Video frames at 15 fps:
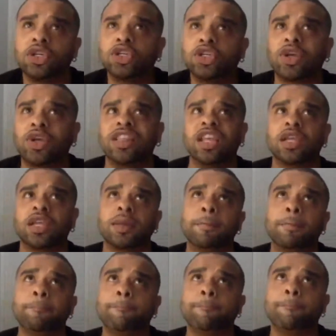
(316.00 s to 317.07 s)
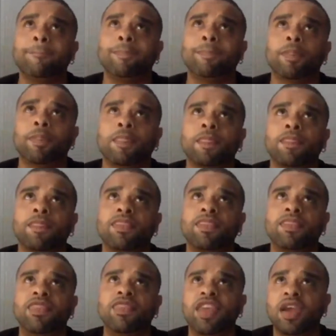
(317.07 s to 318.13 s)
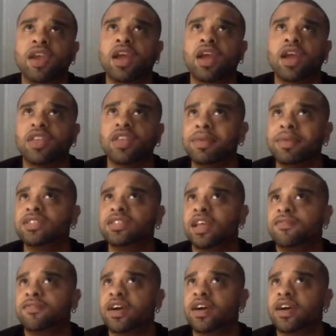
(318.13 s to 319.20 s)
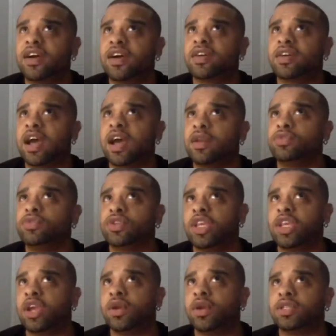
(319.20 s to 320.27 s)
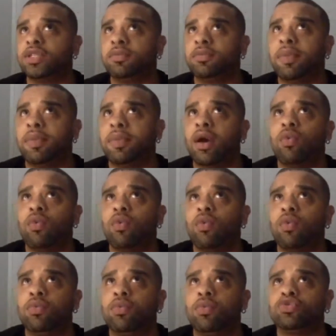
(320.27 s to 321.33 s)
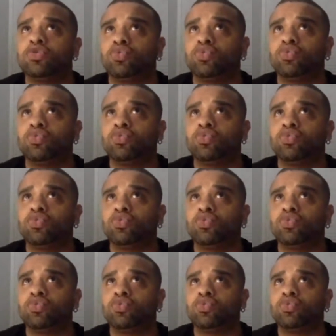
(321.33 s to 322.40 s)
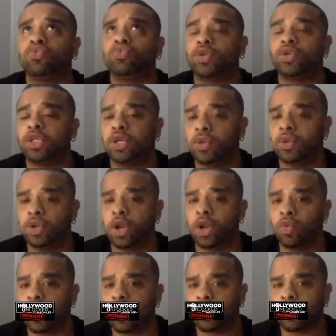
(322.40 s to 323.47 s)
So I think there, I think my stepfather kind of was curious about what was really, you know, what